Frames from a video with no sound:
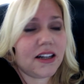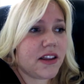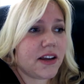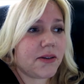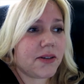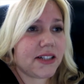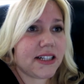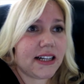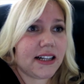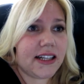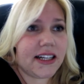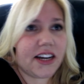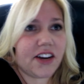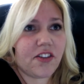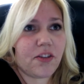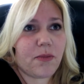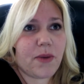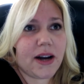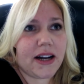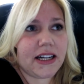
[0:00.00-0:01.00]
They were telling
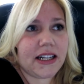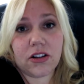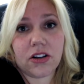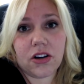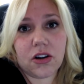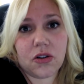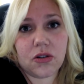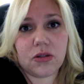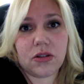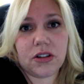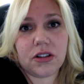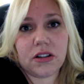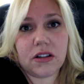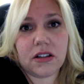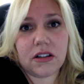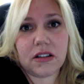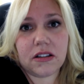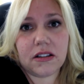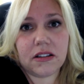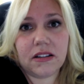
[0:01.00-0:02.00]
everybody, go to
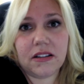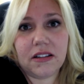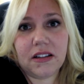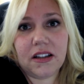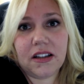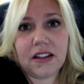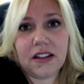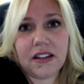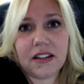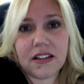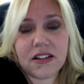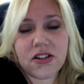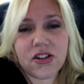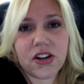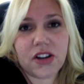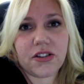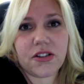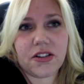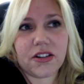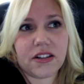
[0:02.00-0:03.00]
the
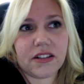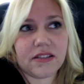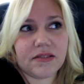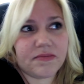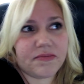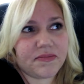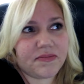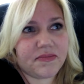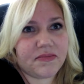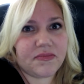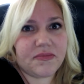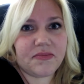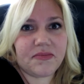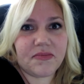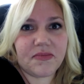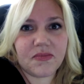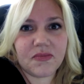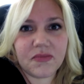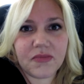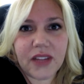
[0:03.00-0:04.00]
shelter.
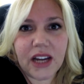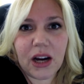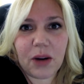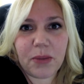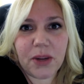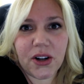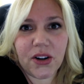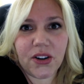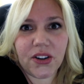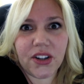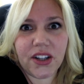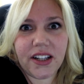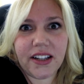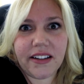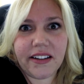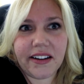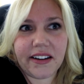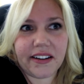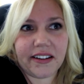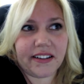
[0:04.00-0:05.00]
How am I going to get
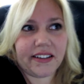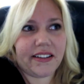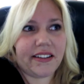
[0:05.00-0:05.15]
in there?